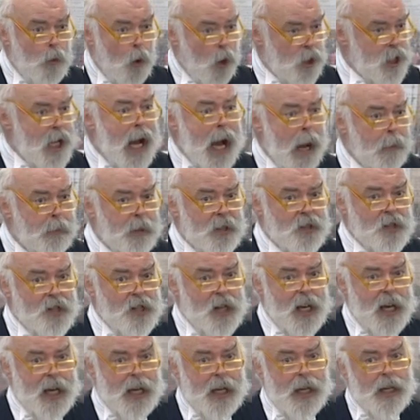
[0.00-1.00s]
what happens
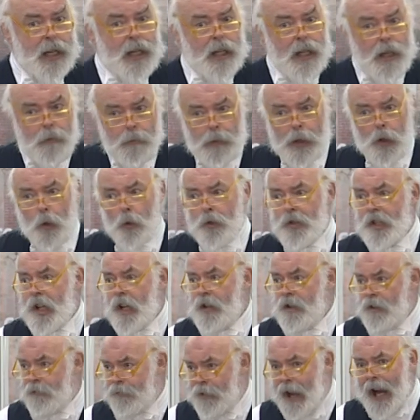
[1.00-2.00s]
here, but
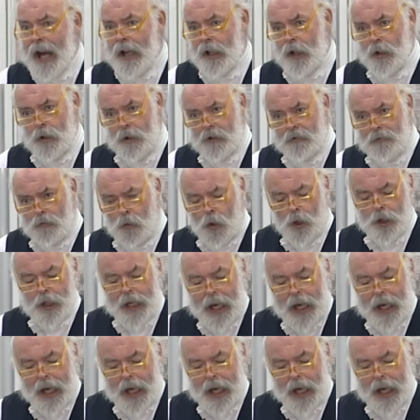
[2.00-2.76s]
also the value of what